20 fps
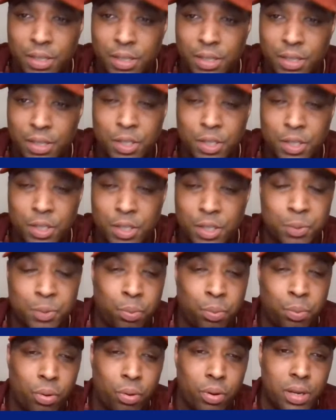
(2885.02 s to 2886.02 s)
at
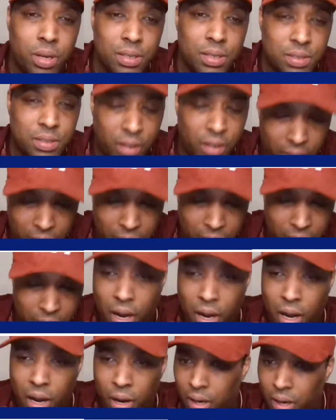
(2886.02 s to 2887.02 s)
this point in
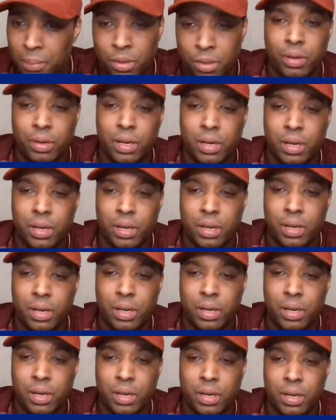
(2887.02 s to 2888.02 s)
time, I'm
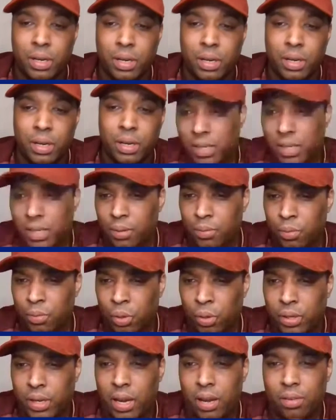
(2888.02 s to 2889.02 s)
agreeing about that.
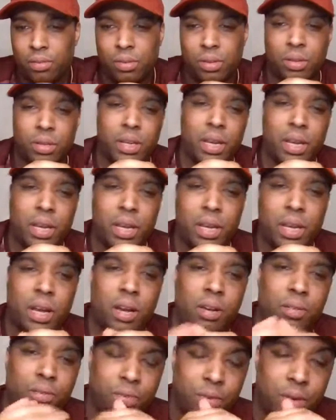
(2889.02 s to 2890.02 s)
So yeah,
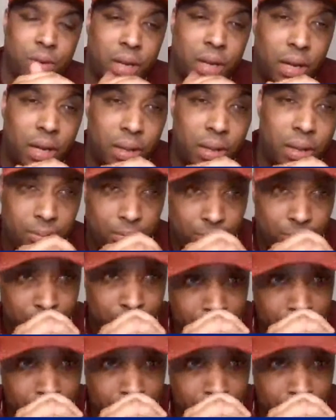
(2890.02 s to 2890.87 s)
look out for